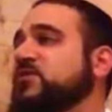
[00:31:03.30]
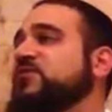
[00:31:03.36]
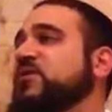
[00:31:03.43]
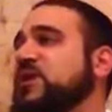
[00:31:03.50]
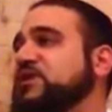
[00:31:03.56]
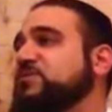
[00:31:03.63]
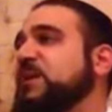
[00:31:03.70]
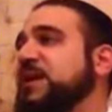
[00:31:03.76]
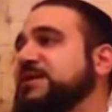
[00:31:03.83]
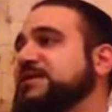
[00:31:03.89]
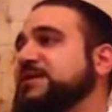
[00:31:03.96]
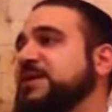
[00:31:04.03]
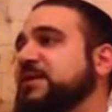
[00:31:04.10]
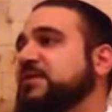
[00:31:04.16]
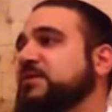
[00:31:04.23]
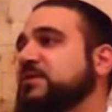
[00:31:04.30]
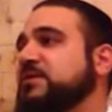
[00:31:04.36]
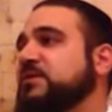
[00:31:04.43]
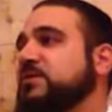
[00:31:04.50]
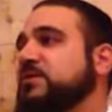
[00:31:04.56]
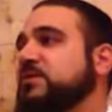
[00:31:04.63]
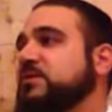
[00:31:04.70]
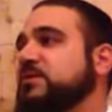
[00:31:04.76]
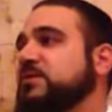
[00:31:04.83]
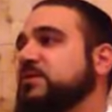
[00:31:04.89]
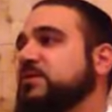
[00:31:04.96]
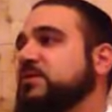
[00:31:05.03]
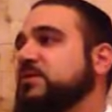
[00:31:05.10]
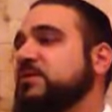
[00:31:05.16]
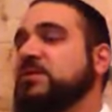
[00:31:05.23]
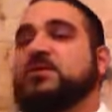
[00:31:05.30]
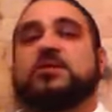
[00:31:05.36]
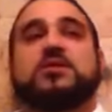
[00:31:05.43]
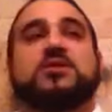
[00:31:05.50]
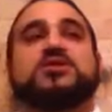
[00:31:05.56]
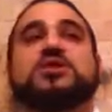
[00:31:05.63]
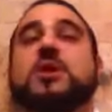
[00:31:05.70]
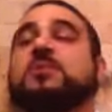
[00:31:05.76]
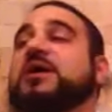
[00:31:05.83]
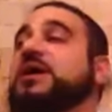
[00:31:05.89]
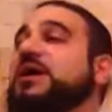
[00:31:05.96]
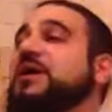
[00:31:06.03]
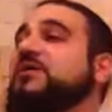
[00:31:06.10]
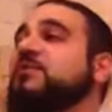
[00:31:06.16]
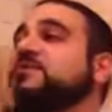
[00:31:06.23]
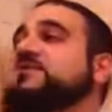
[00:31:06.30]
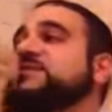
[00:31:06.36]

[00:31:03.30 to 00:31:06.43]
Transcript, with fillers: to fix my sin, so I'm going to give him